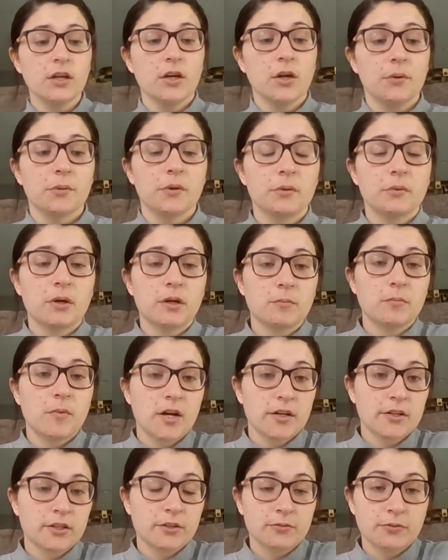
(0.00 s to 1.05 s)
We want to
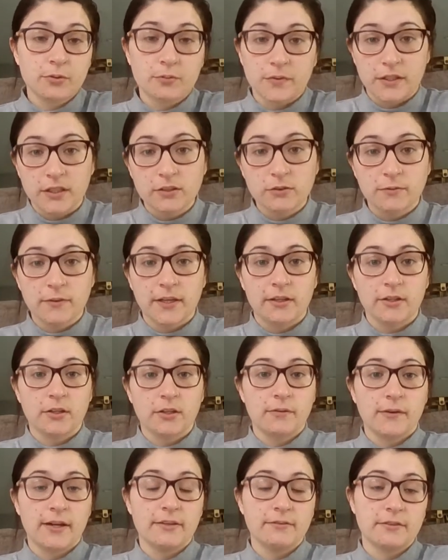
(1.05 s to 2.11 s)
monitor for renal failure,
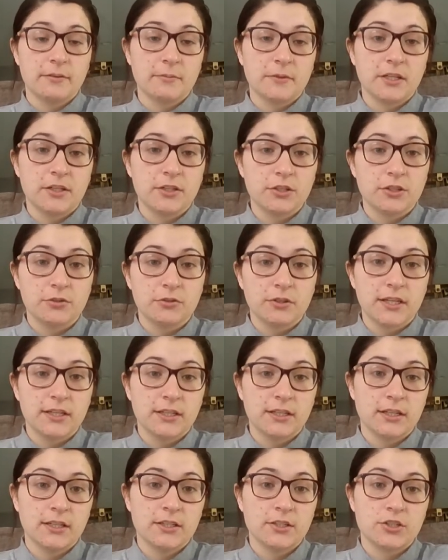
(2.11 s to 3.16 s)
right, from the acute
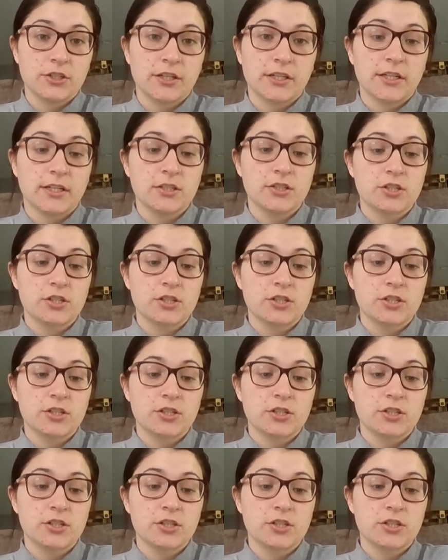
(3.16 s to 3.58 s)
kidney injury.